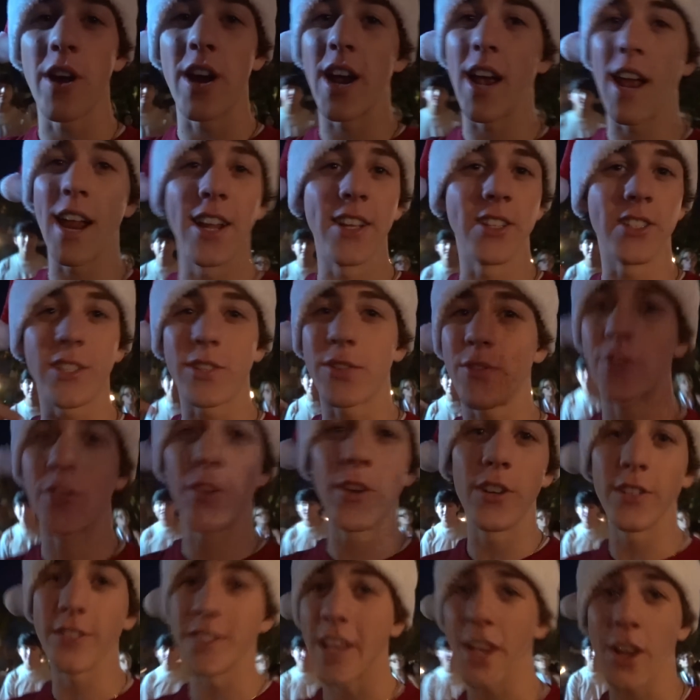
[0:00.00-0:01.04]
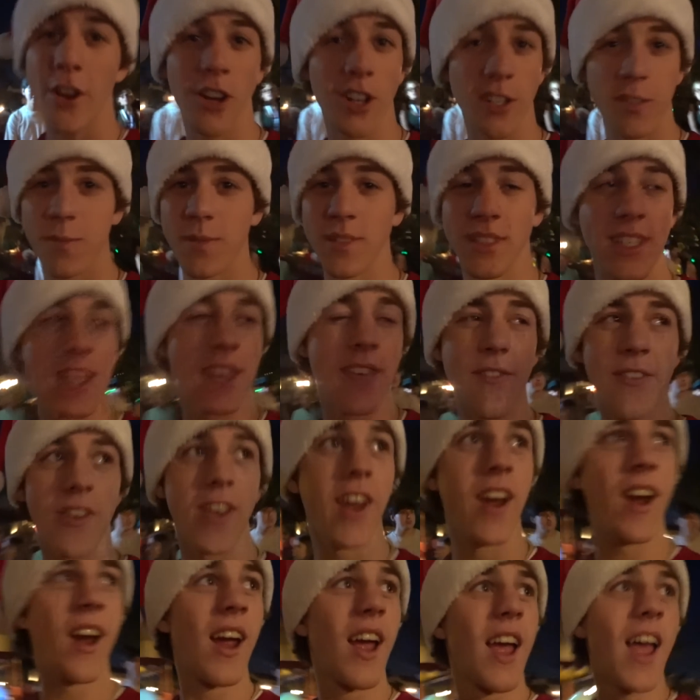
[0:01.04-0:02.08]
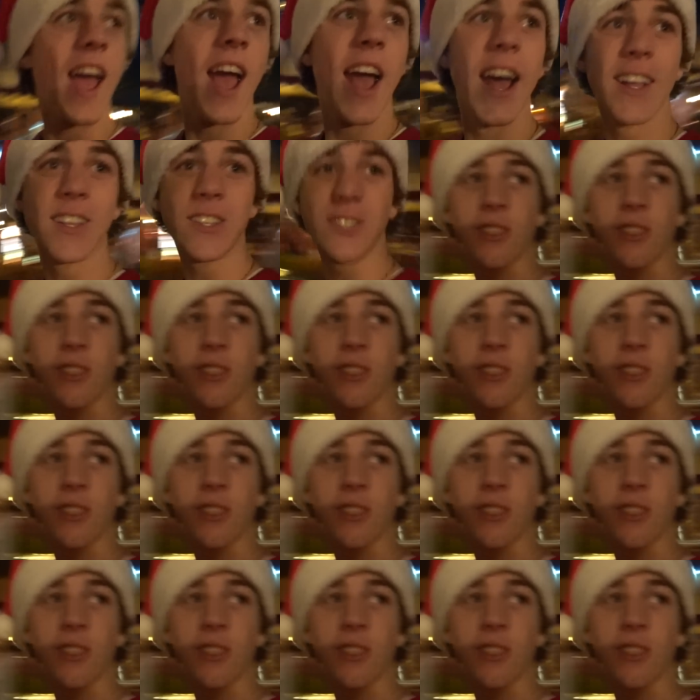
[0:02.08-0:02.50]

and it just feels like Christmas Eve here. It's